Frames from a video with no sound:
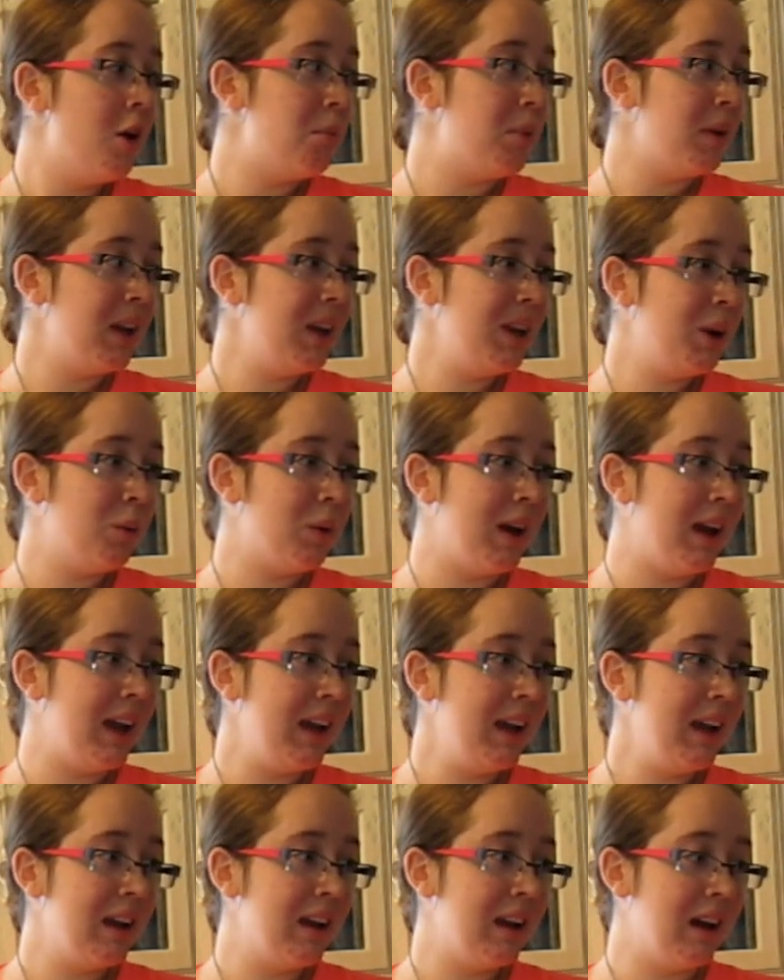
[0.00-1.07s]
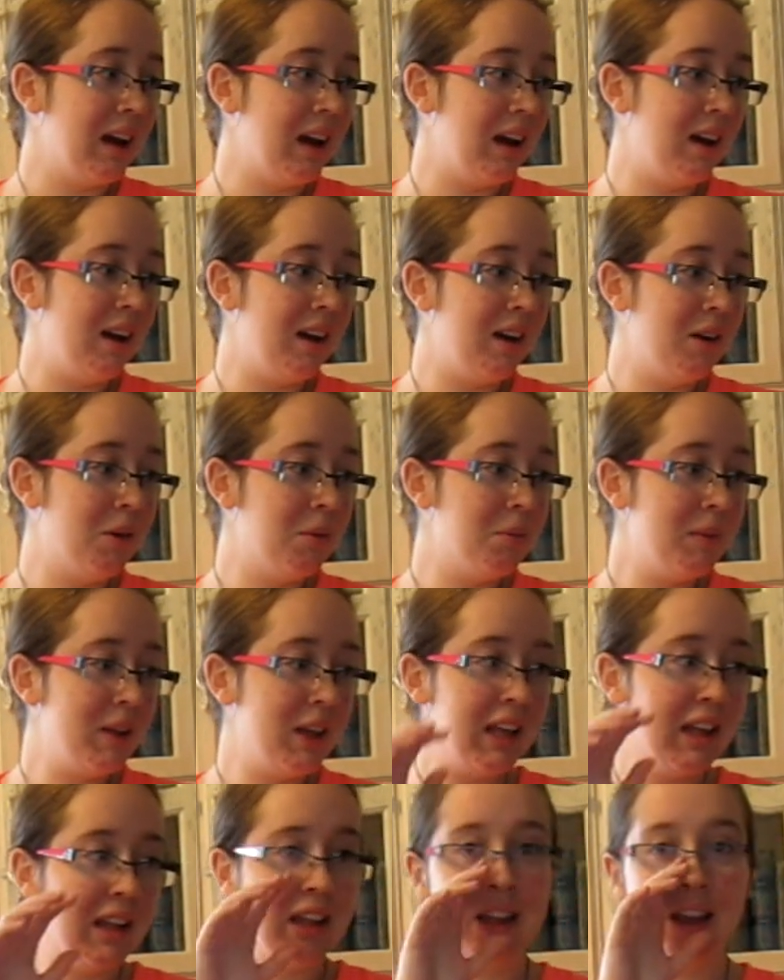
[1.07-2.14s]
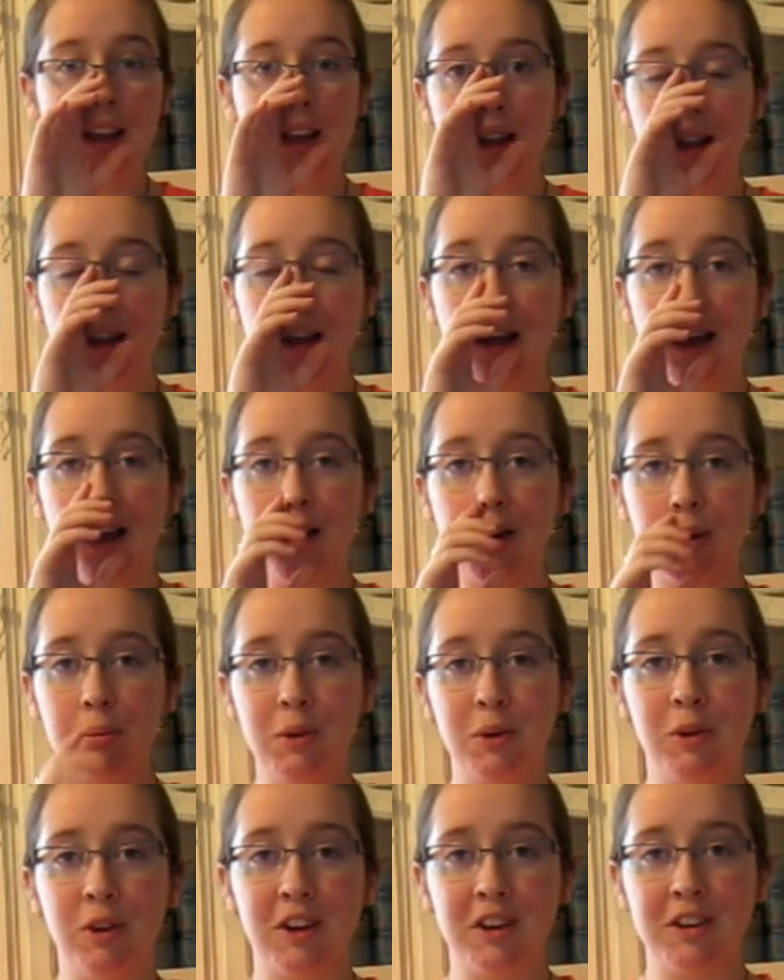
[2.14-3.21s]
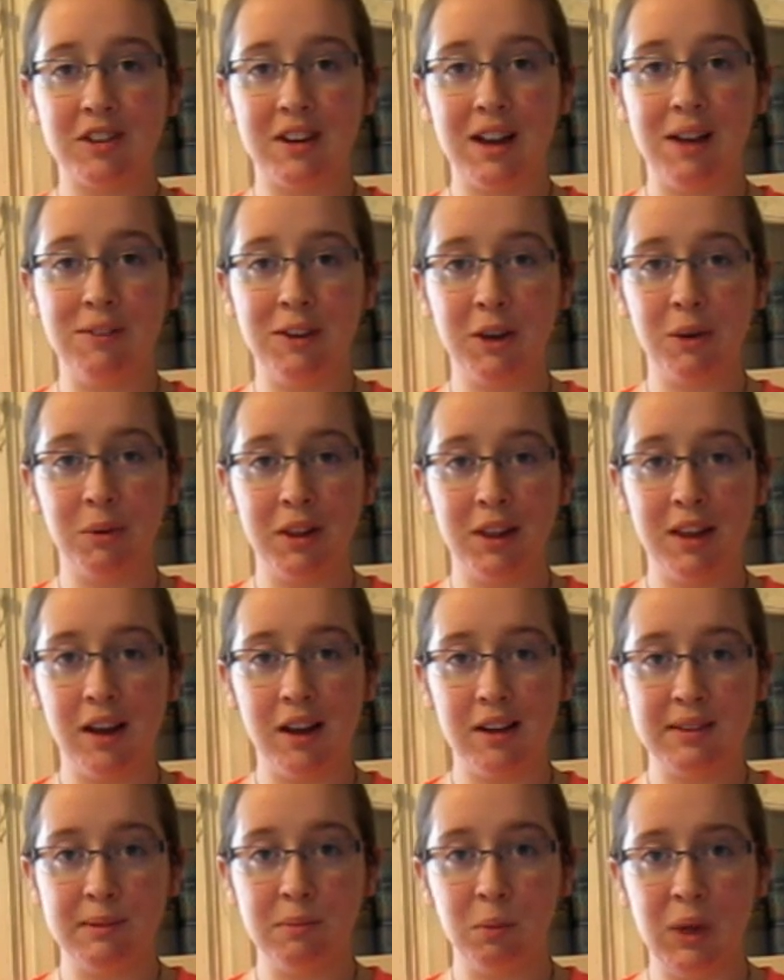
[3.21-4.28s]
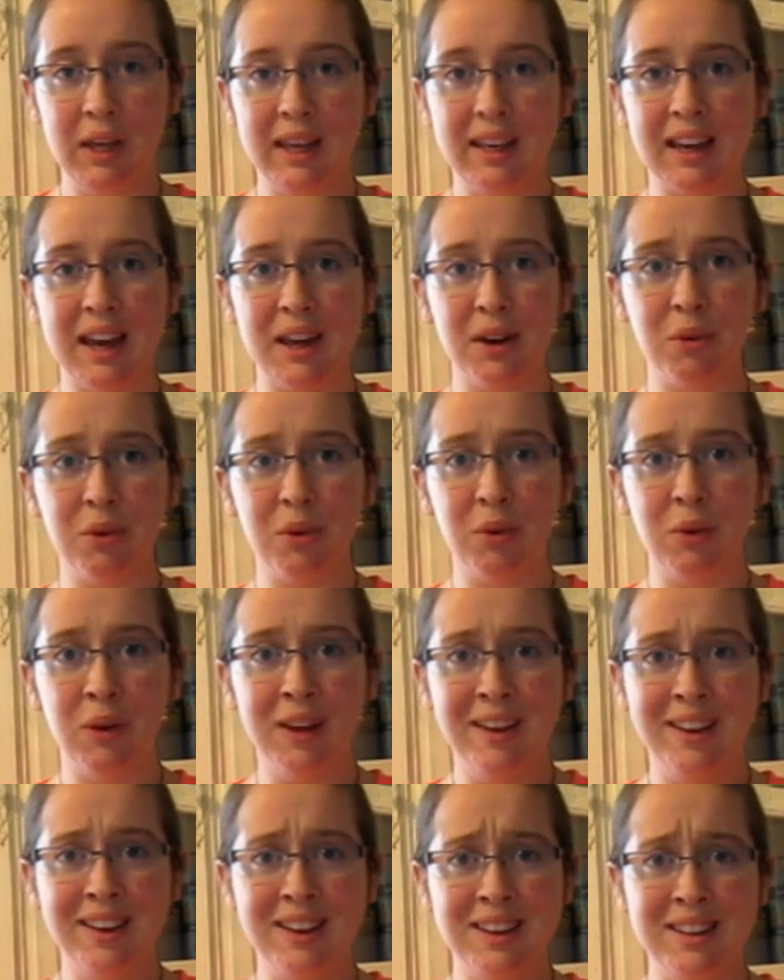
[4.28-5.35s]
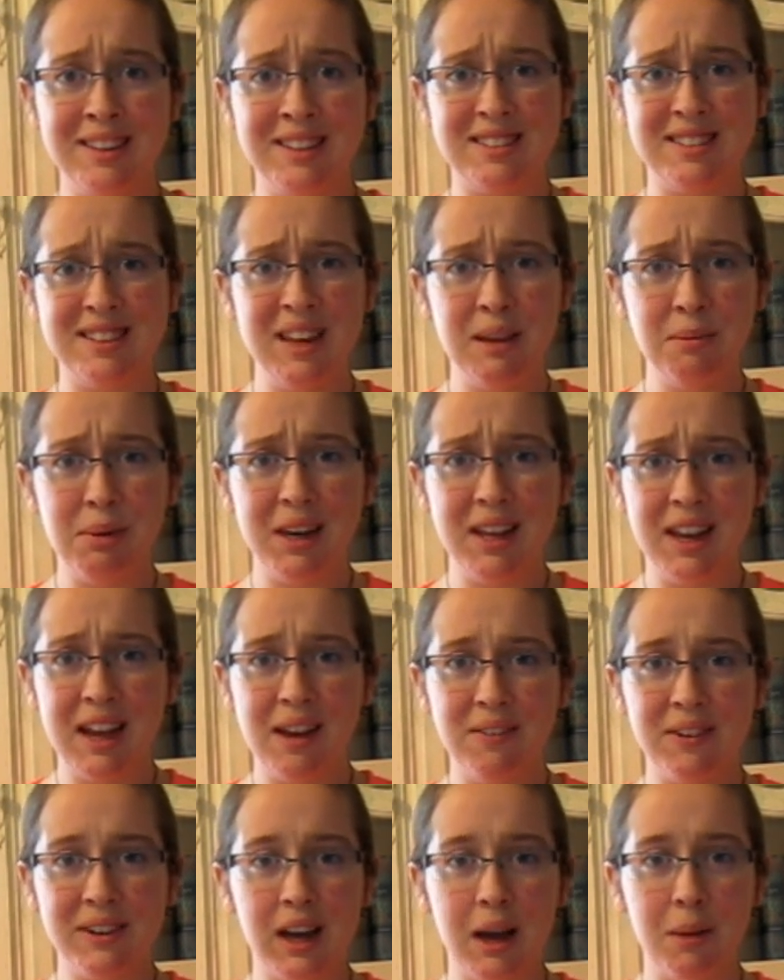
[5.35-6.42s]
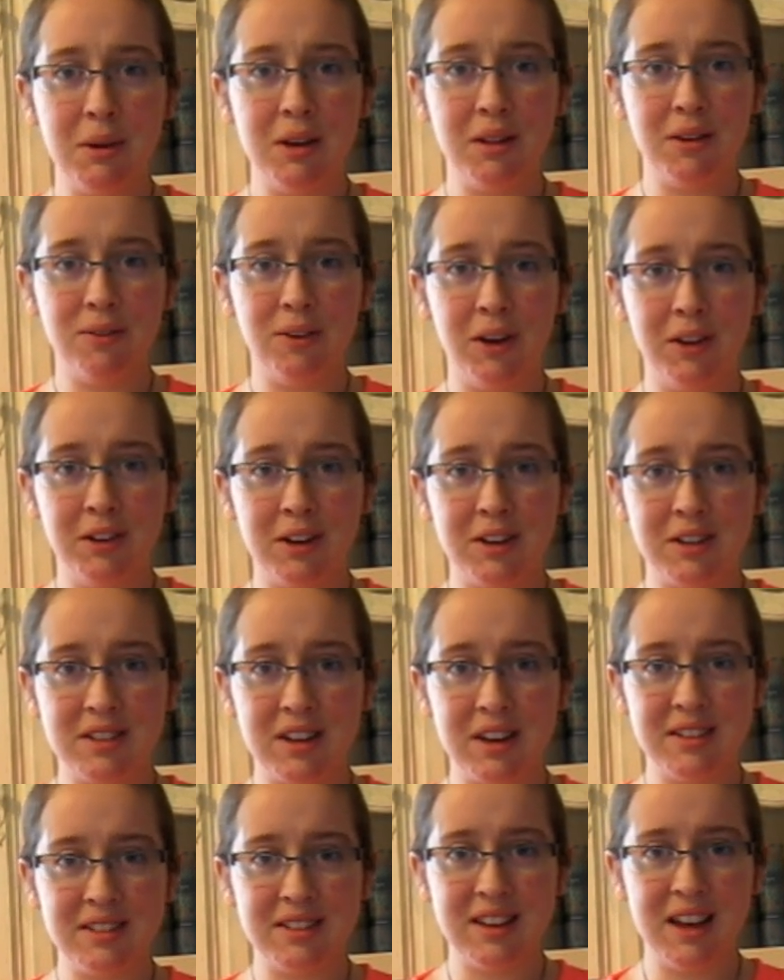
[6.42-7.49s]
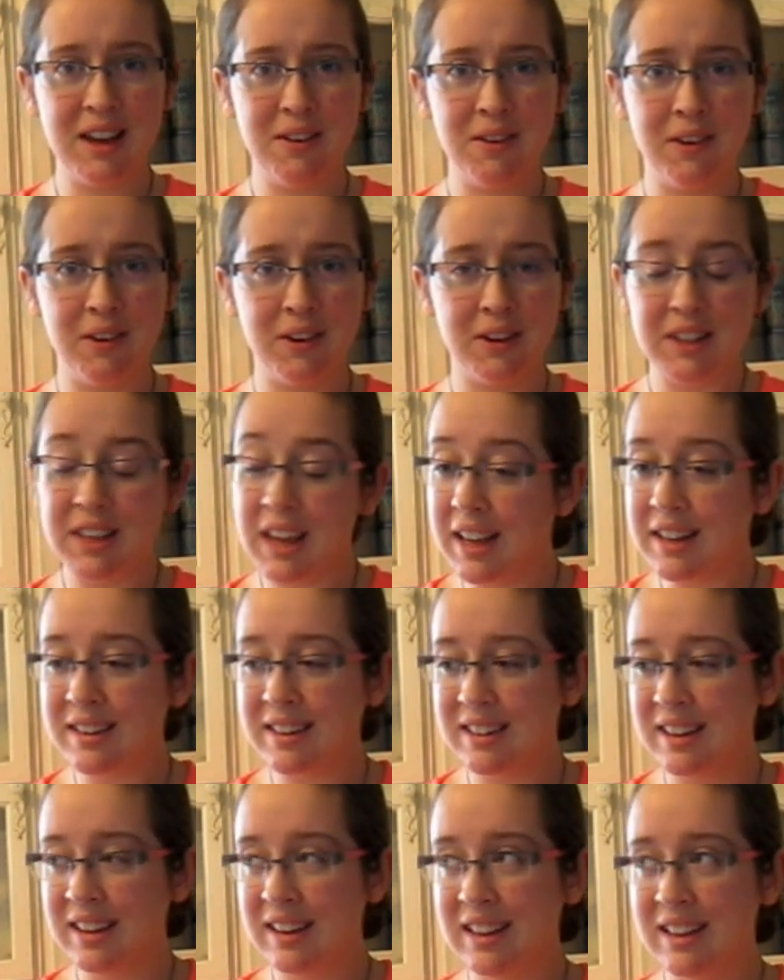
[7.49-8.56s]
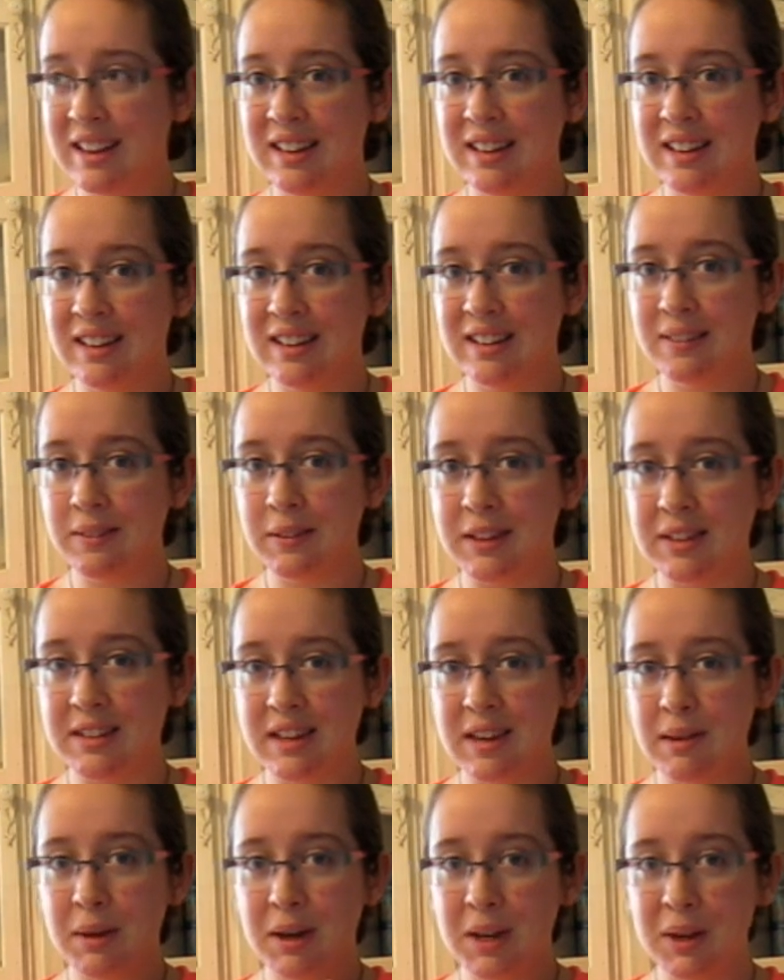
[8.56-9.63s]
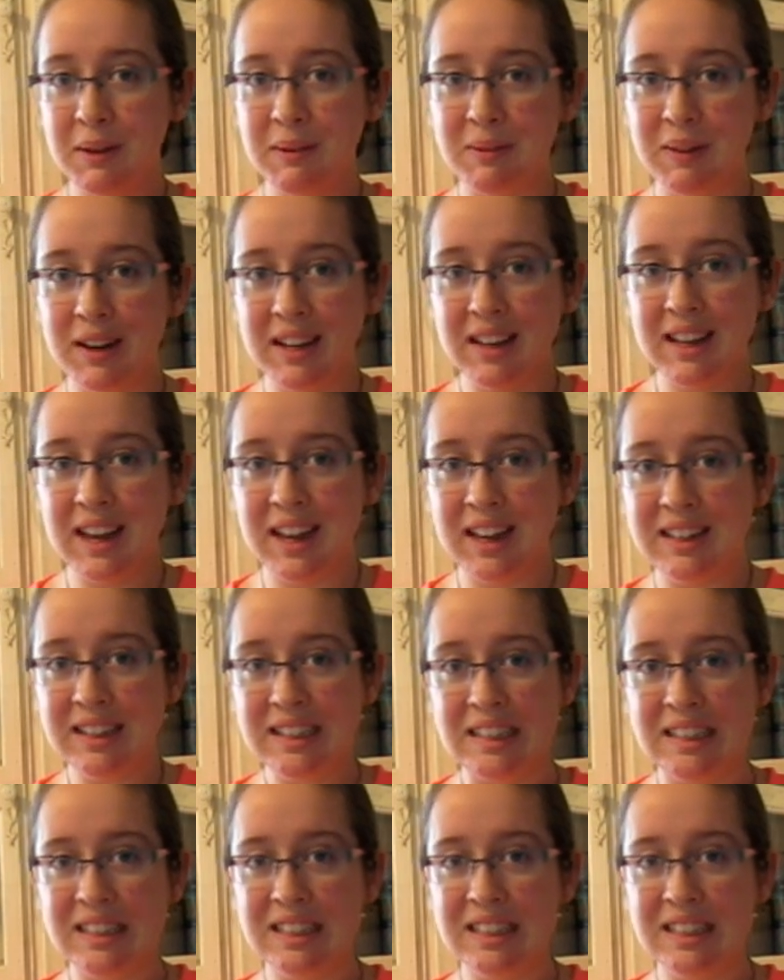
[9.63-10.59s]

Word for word: But anyway, um, I hope you girls are having a really awesome week. I don't know, does anybody have a copy of The Fault in Our Stars left yet? Has anybody read it yet?